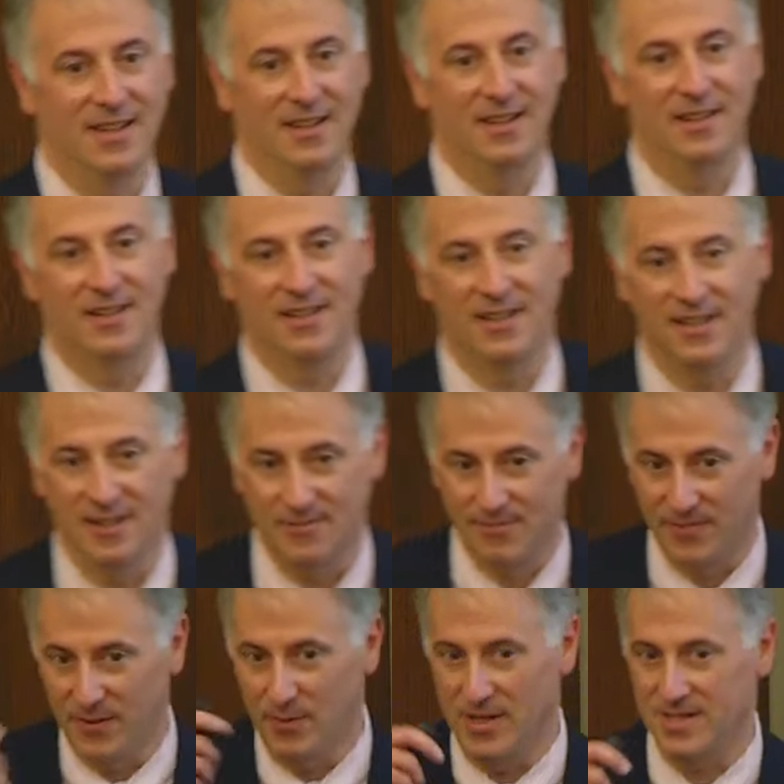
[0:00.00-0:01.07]
and the, uh,
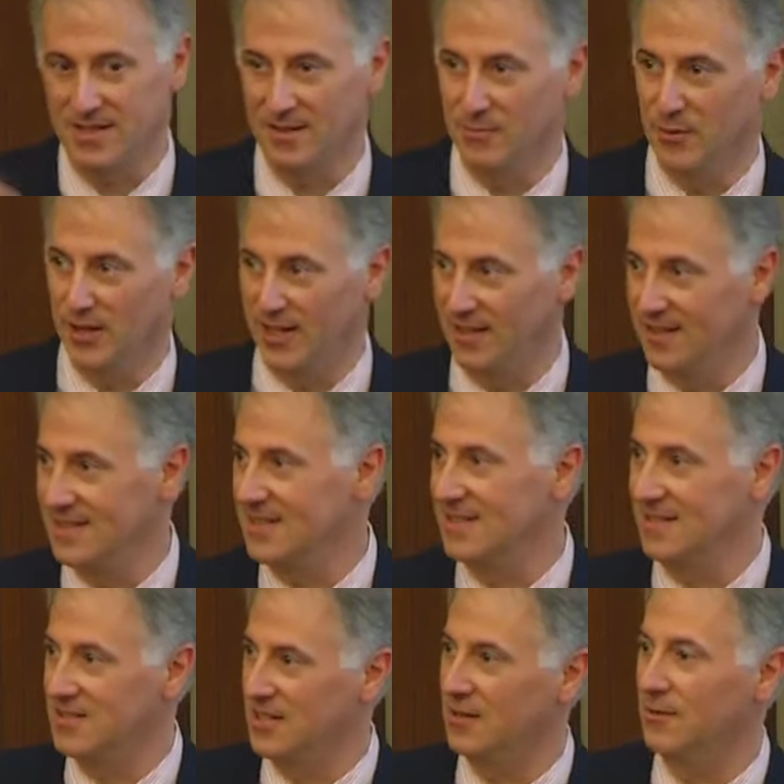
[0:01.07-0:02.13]
the rest of the brain. And this is
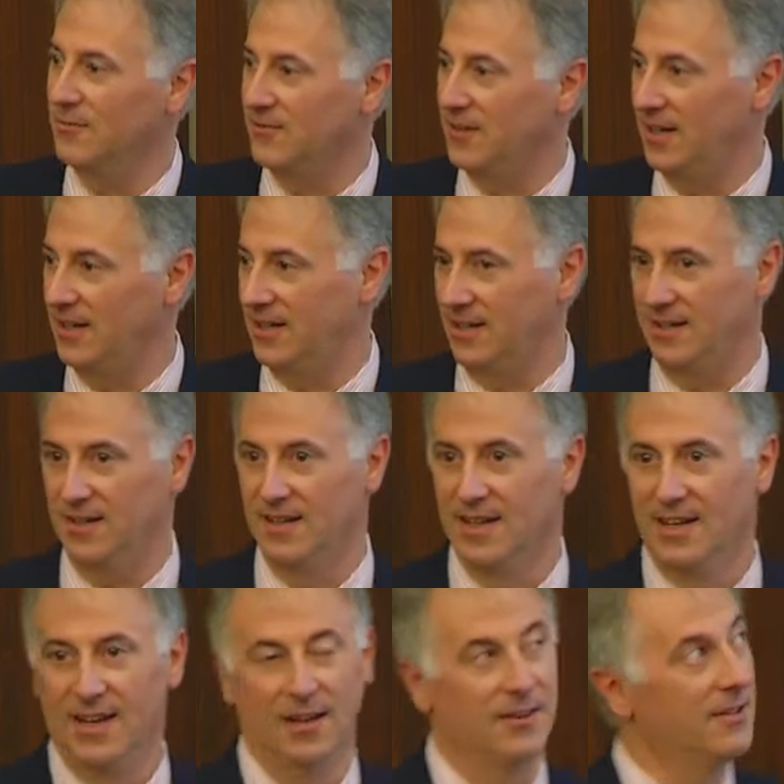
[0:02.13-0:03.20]
a general finding in
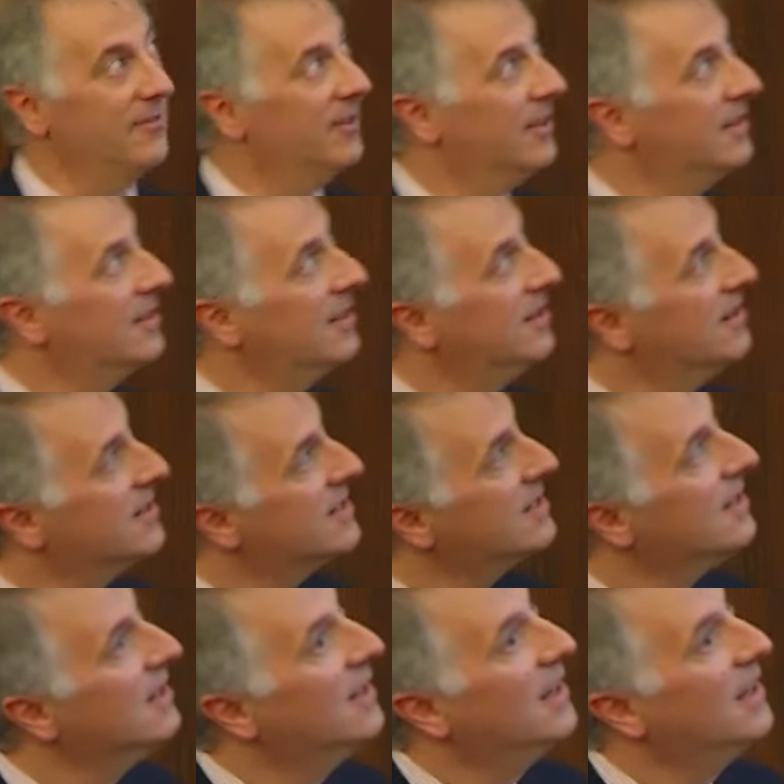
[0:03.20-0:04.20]
healthy volunteers.